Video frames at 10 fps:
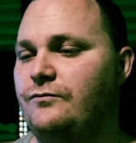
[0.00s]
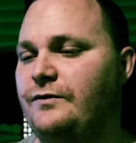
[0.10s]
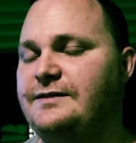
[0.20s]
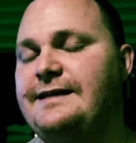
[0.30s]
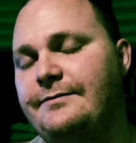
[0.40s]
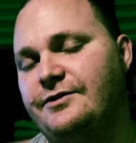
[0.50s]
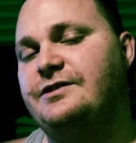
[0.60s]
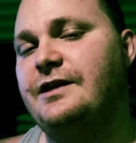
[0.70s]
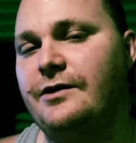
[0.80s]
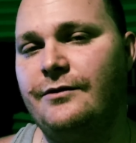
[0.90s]
reception
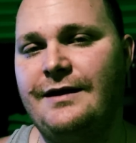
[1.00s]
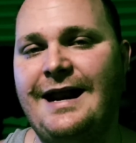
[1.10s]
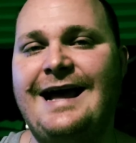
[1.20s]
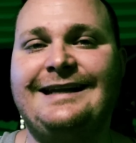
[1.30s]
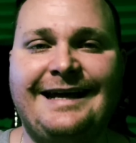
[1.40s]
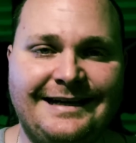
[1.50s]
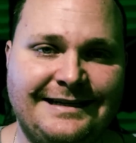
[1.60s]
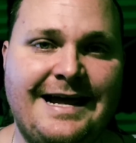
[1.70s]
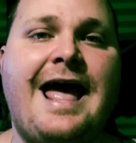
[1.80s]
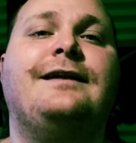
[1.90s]
center that I
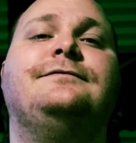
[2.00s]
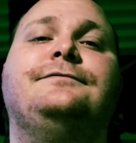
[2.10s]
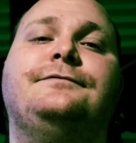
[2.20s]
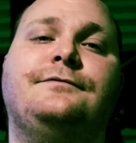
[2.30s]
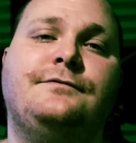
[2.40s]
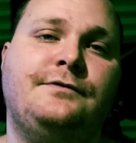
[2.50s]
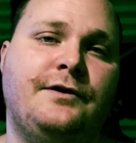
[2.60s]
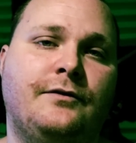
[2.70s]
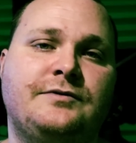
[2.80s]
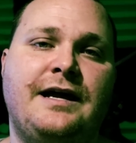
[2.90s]
landed at,
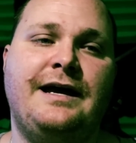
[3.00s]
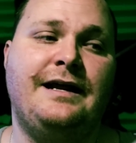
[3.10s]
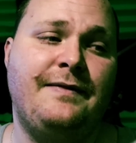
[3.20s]
you know what I'm saying?